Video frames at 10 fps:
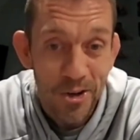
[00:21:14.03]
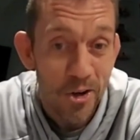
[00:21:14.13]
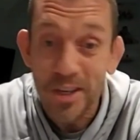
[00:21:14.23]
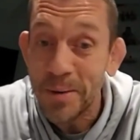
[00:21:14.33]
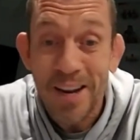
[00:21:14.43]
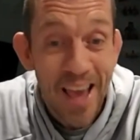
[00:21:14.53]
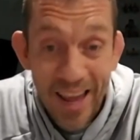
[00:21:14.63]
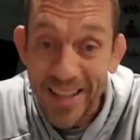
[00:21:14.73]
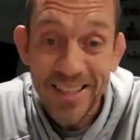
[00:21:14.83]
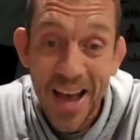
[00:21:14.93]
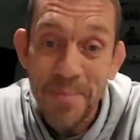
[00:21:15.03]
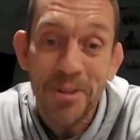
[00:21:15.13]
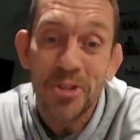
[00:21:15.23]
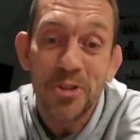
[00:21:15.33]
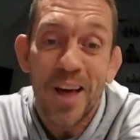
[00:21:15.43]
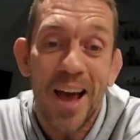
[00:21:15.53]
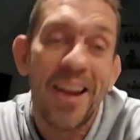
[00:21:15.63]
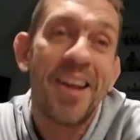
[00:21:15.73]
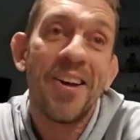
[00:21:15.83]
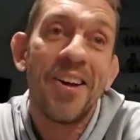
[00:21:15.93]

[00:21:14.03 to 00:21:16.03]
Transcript: You can come in at any time and do that.